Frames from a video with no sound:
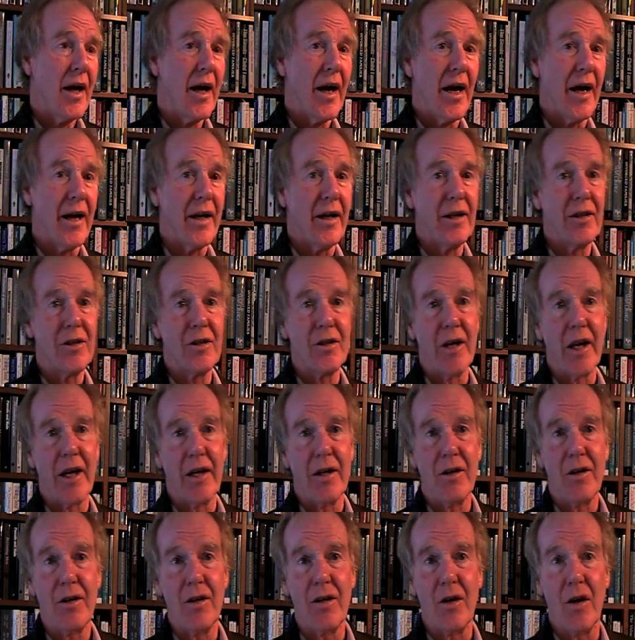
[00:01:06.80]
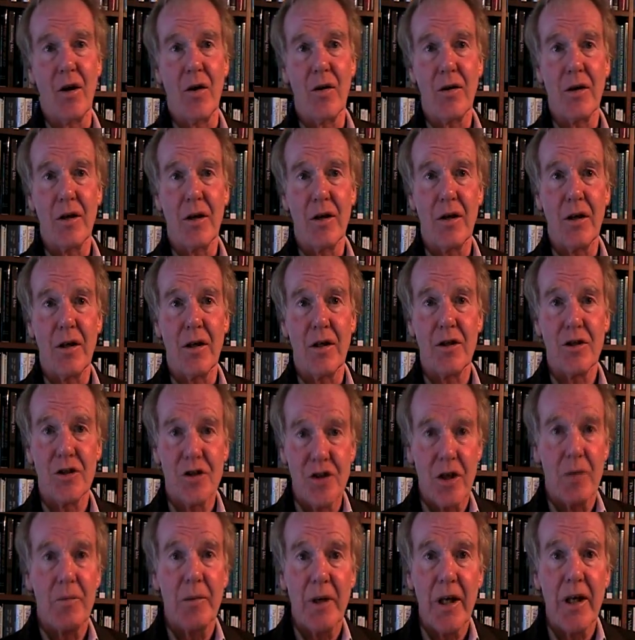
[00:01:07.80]
And he said, you know,
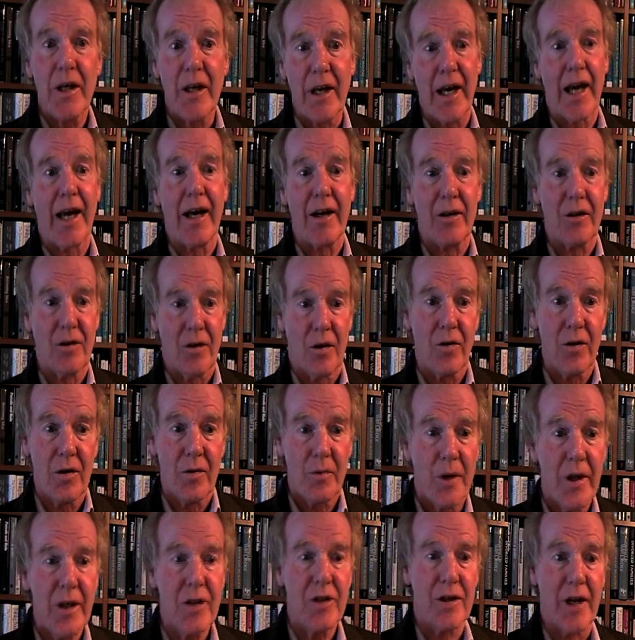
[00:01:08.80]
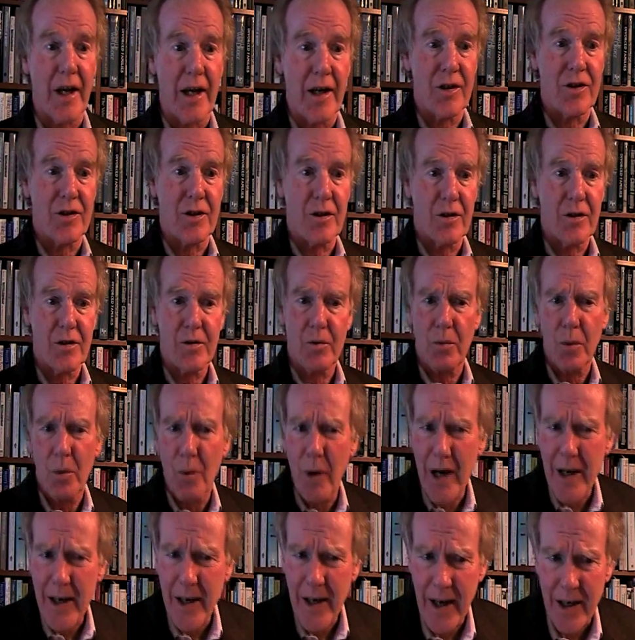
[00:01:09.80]
Jimmy can't go to recess. He said, well,
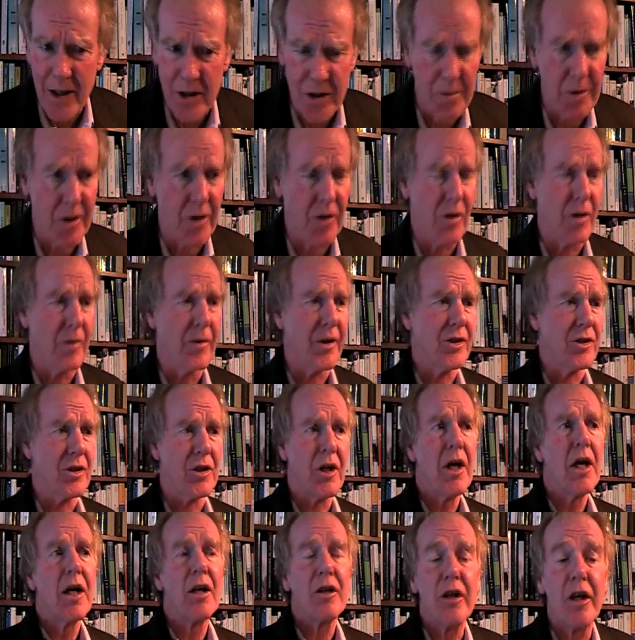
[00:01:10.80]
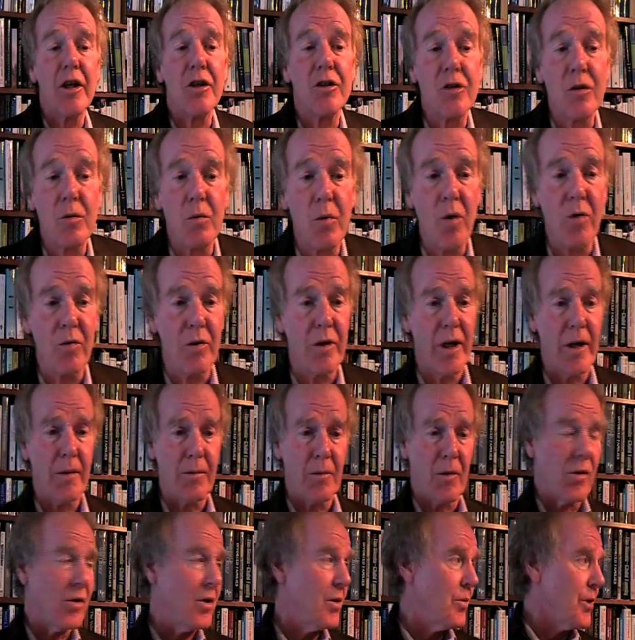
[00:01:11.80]
why can't Jimmy go to recess? Teacher won't let him
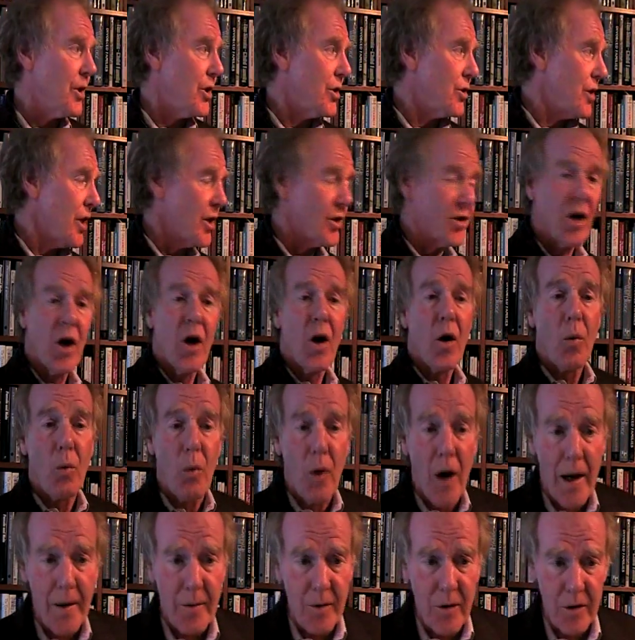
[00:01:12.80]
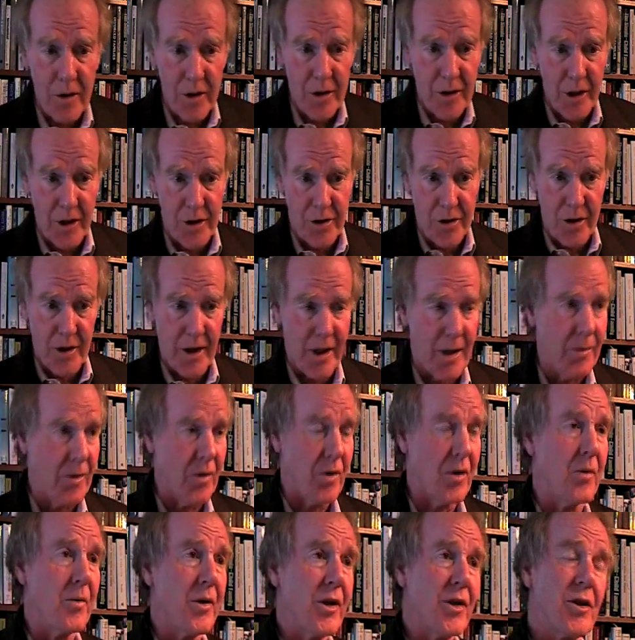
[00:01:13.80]
go to recess. Why won't the teacher let him go
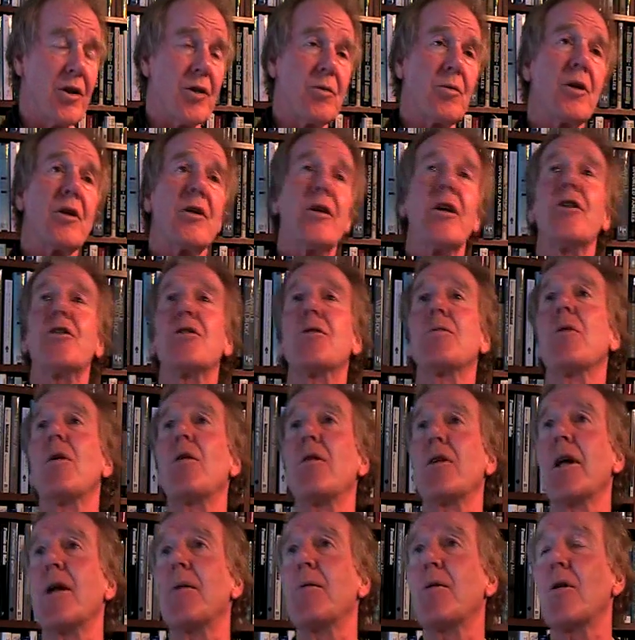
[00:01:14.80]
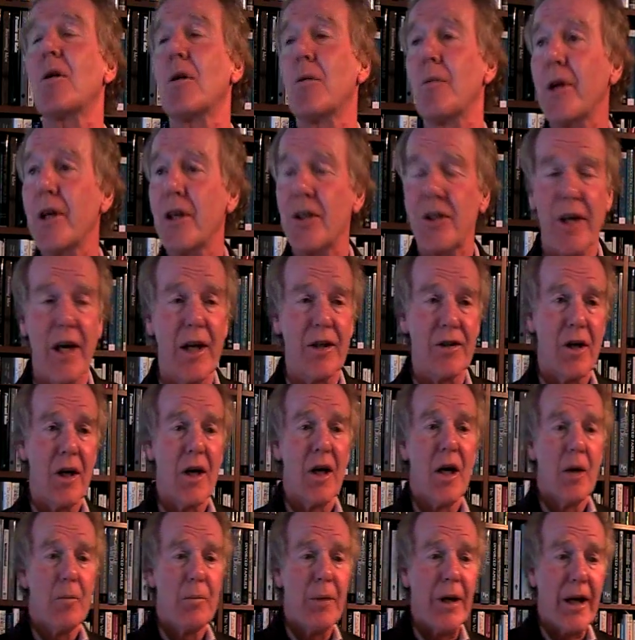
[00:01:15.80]
to recess? Well, the teacher won't let him go to recess
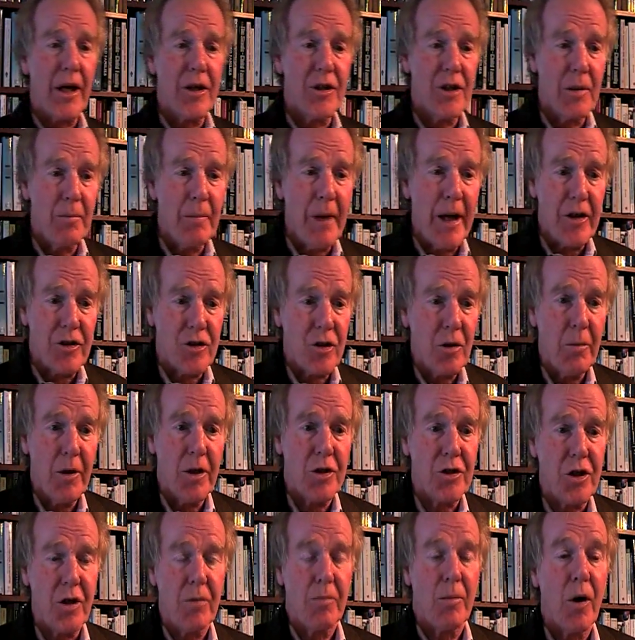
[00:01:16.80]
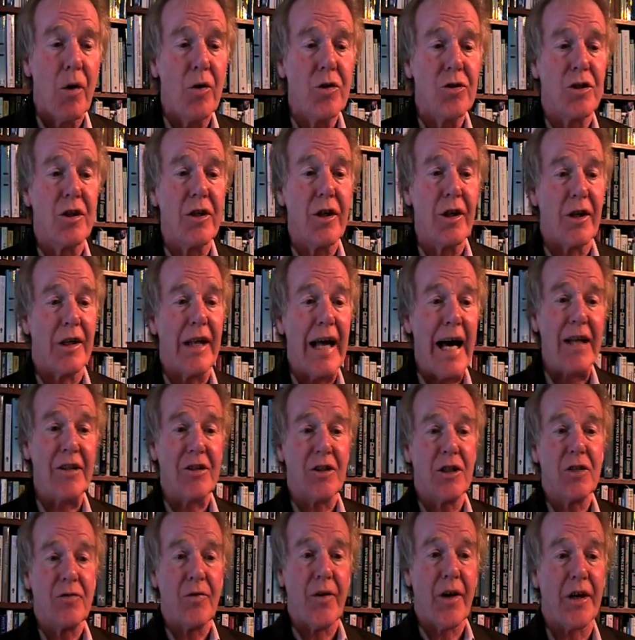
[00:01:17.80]
because he makes so much commotion in the class
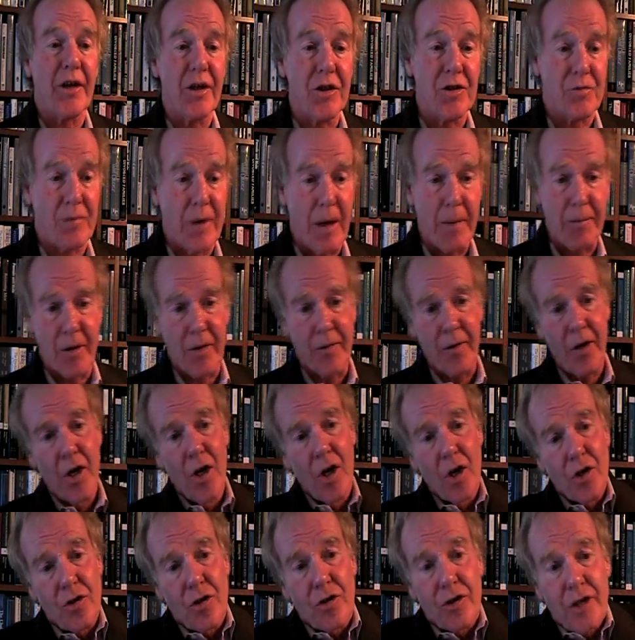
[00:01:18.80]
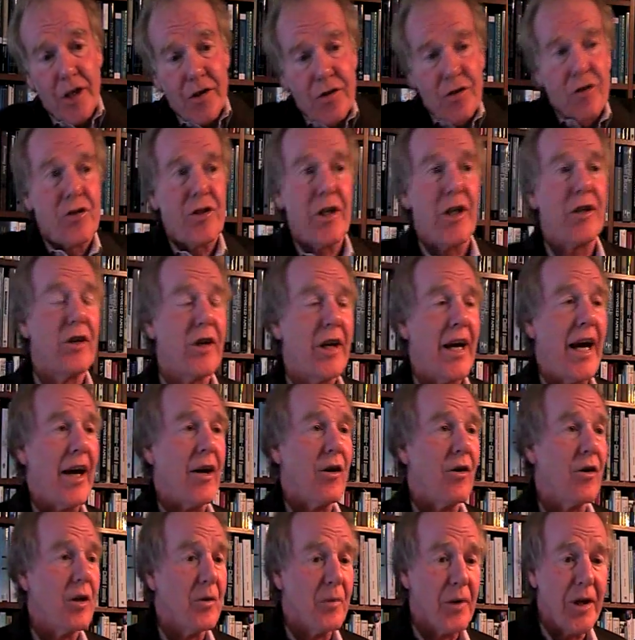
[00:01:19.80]
and he's very disruptive. So the teacher said you can't
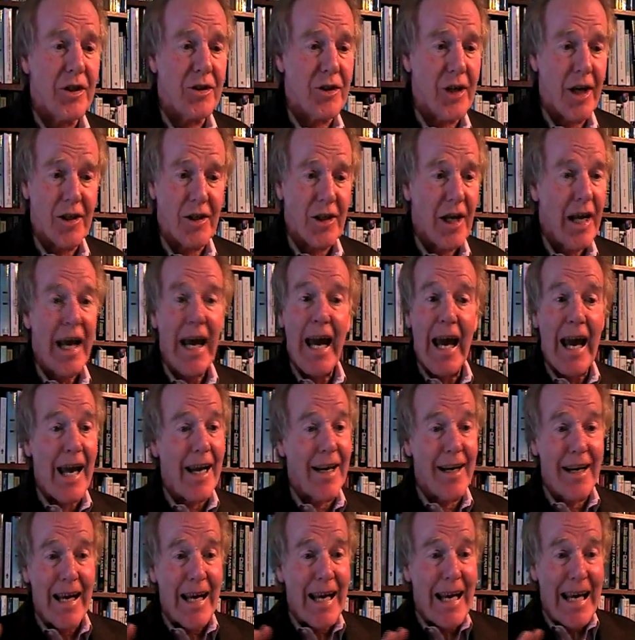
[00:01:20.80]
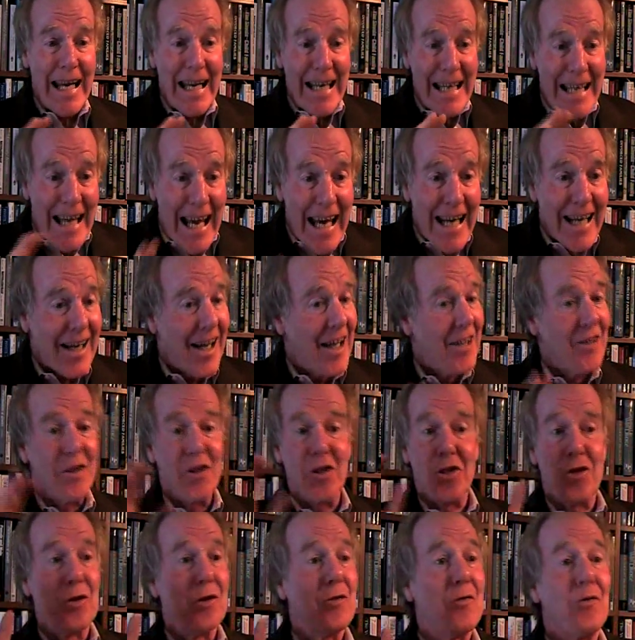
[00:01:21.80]
go to recess. And Nate
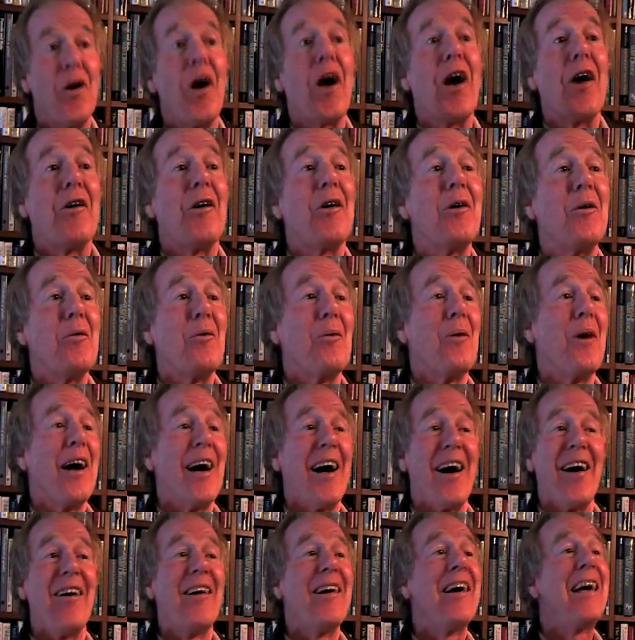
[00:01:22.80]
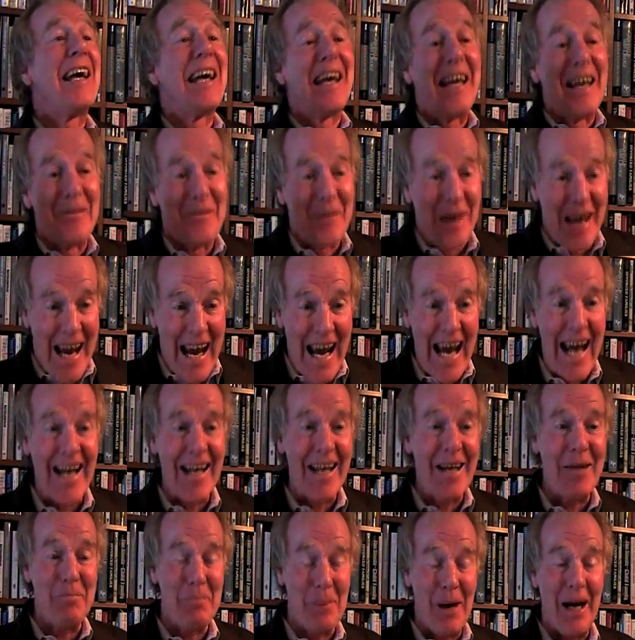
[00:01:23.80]
understood very well if
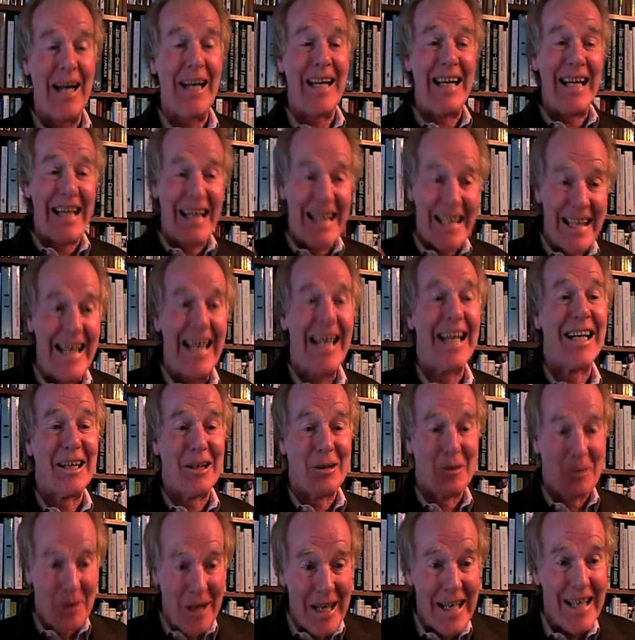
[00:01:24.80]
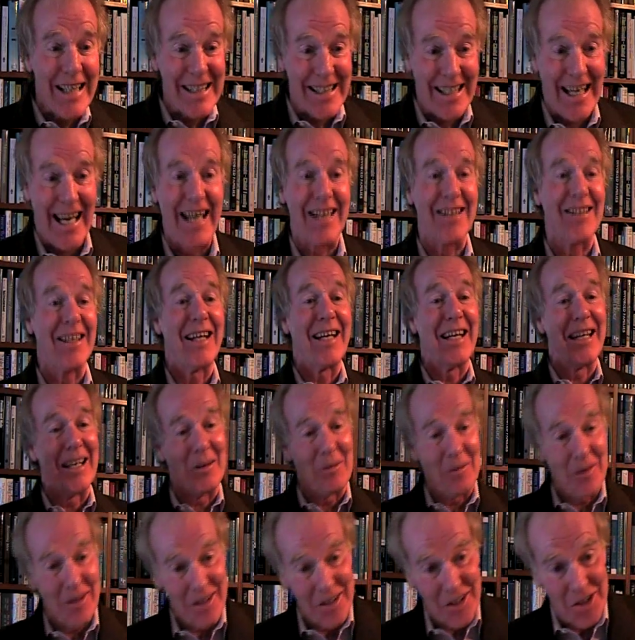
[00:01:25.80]
anybody needed recess, it
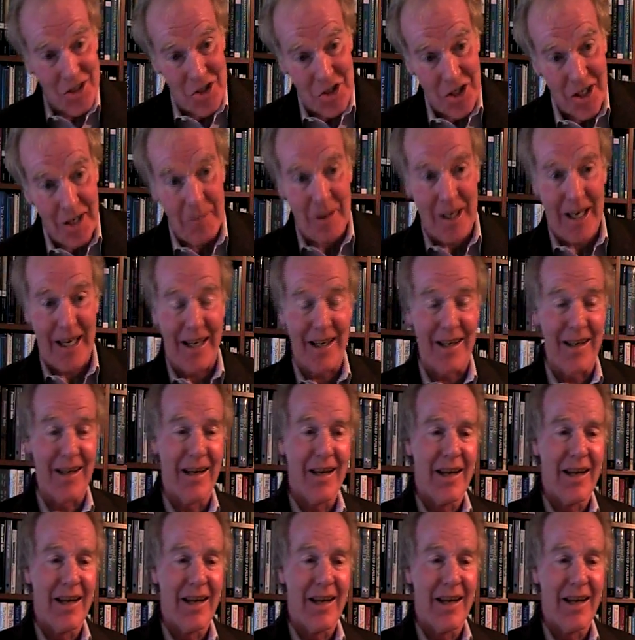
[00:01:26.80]
was Jimmy.